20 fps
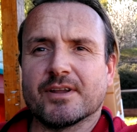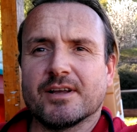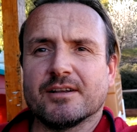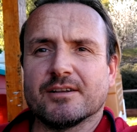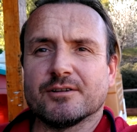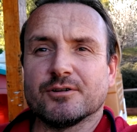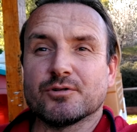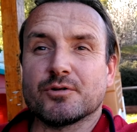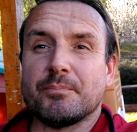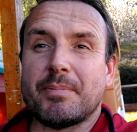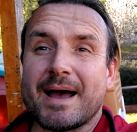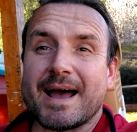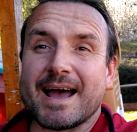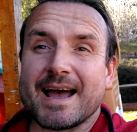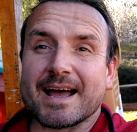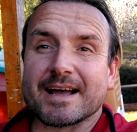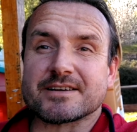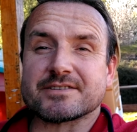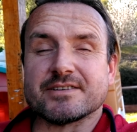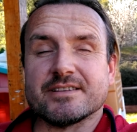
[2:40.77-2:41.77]
Luke
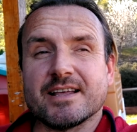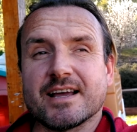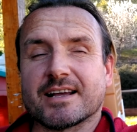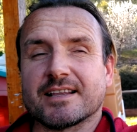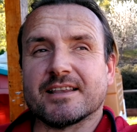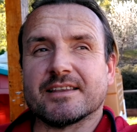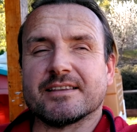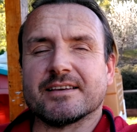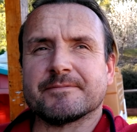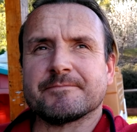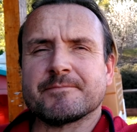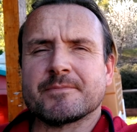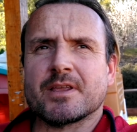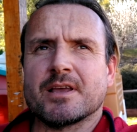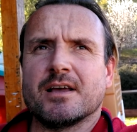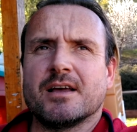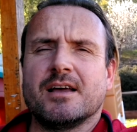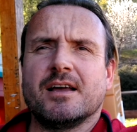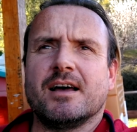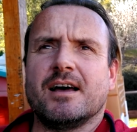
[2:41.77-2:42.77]
Bags and that kind of thing.
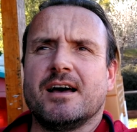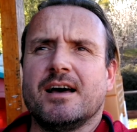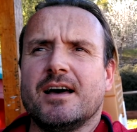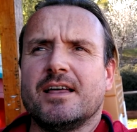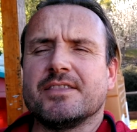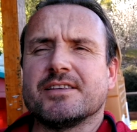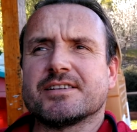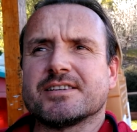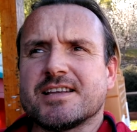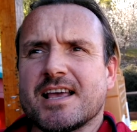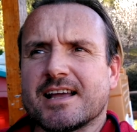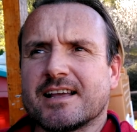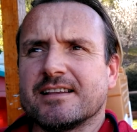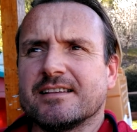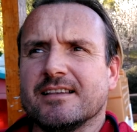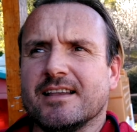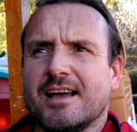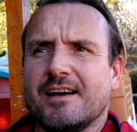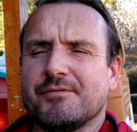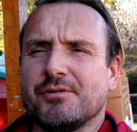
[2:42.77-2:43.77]
The
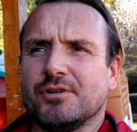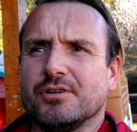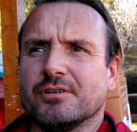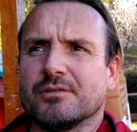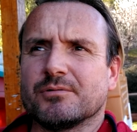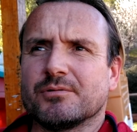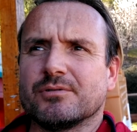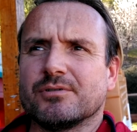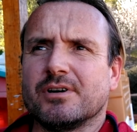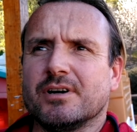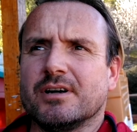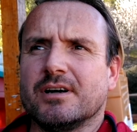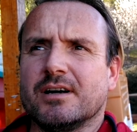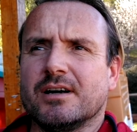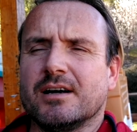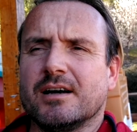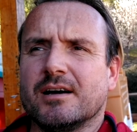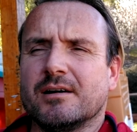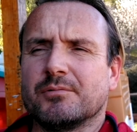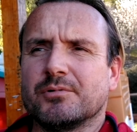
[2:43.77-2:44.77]
second level
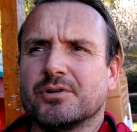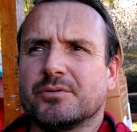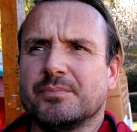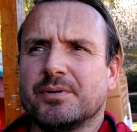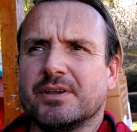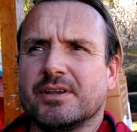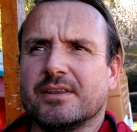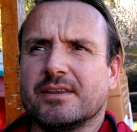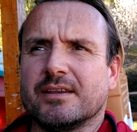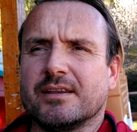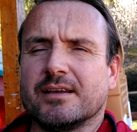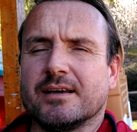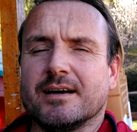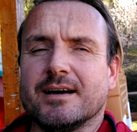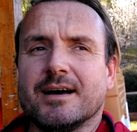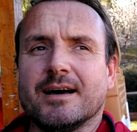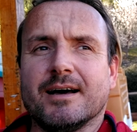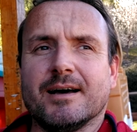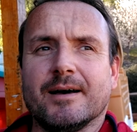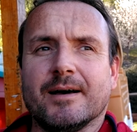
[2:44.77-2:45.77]
would be
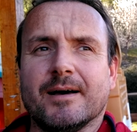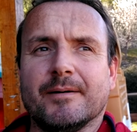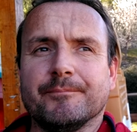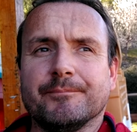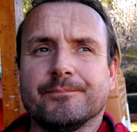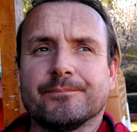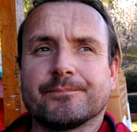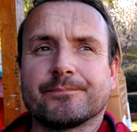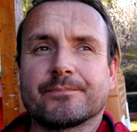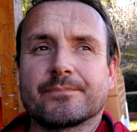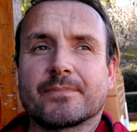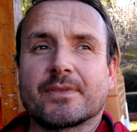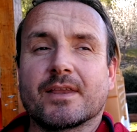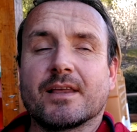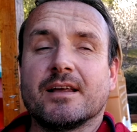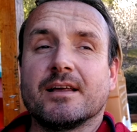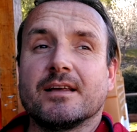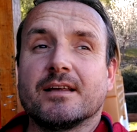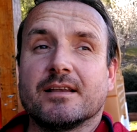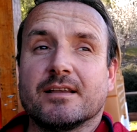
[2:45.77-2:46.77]
the
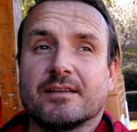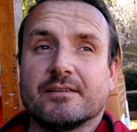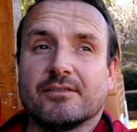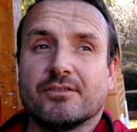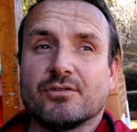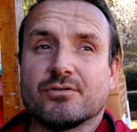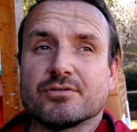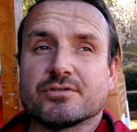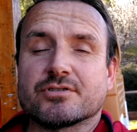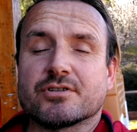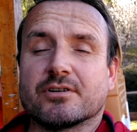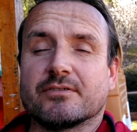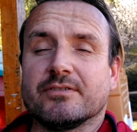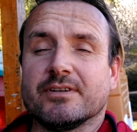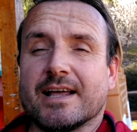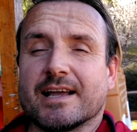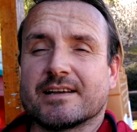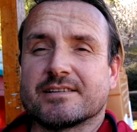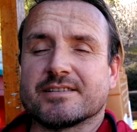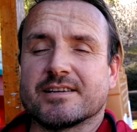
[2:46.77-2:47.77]
those sort of
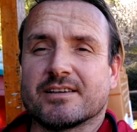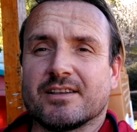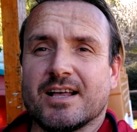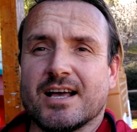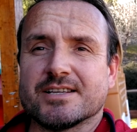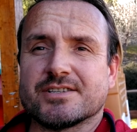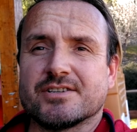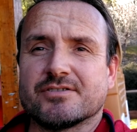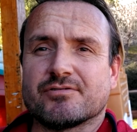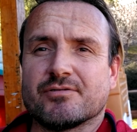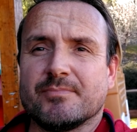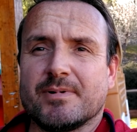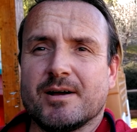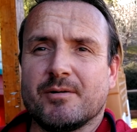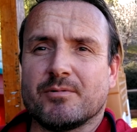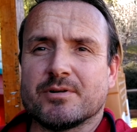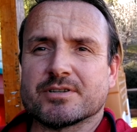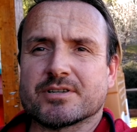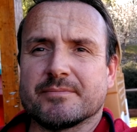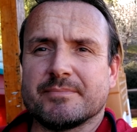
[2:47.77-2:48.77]
legacy classes from
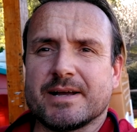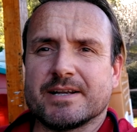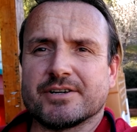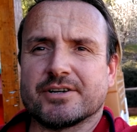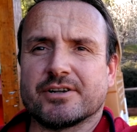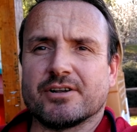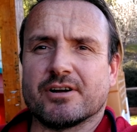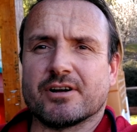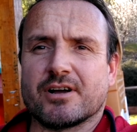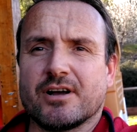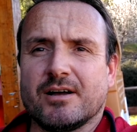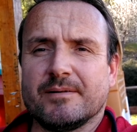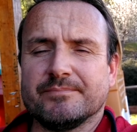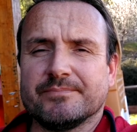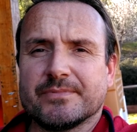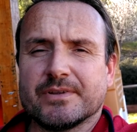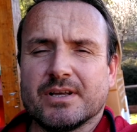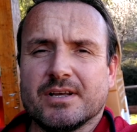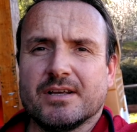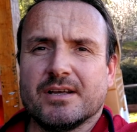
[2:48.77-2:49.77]
ayahuascamagic.com,
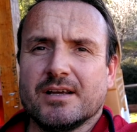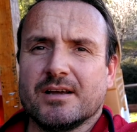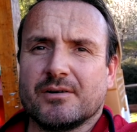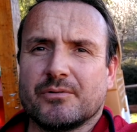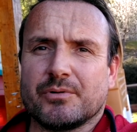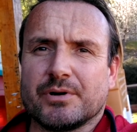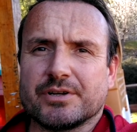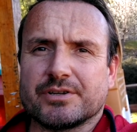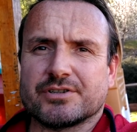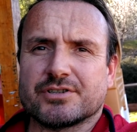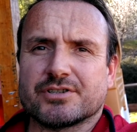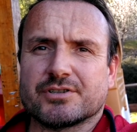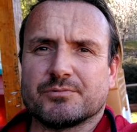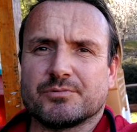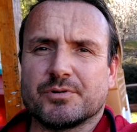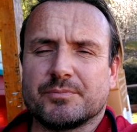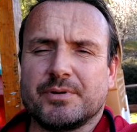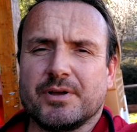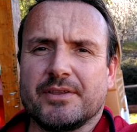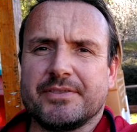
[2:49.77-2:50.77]
which
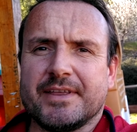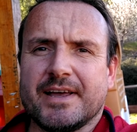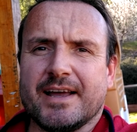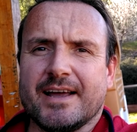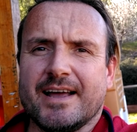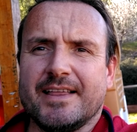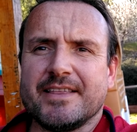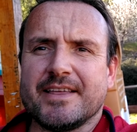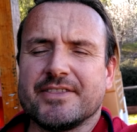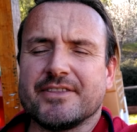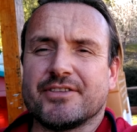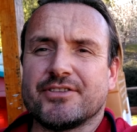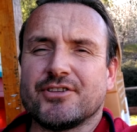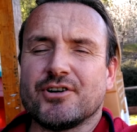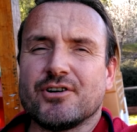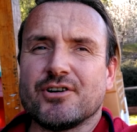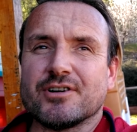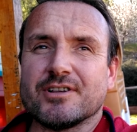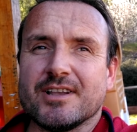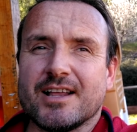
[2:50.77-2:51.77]
would be on that. And then the
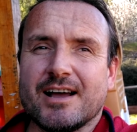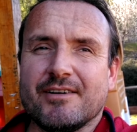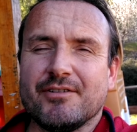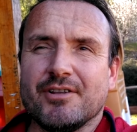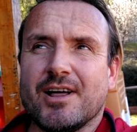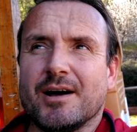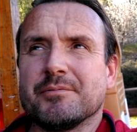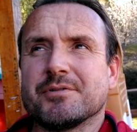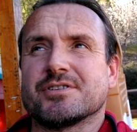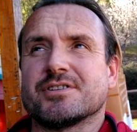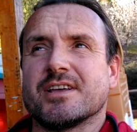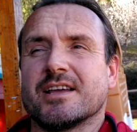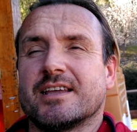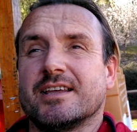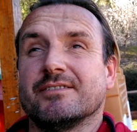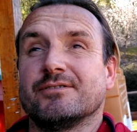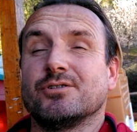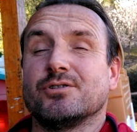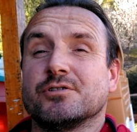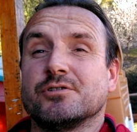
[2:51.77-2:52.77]
third level, I was thinking
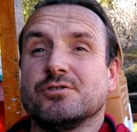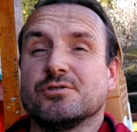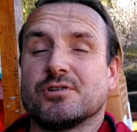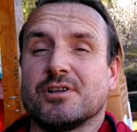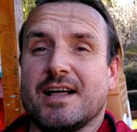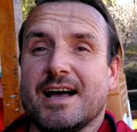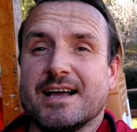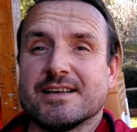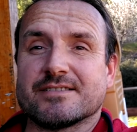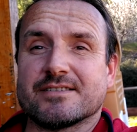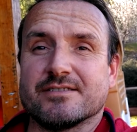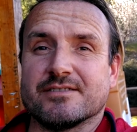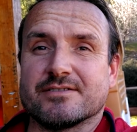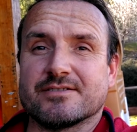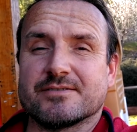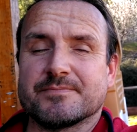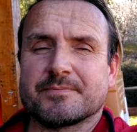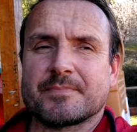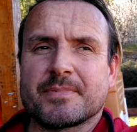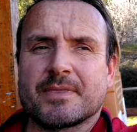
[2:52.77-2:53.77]
of doing new
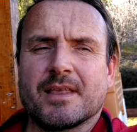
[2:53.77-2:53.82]
classes.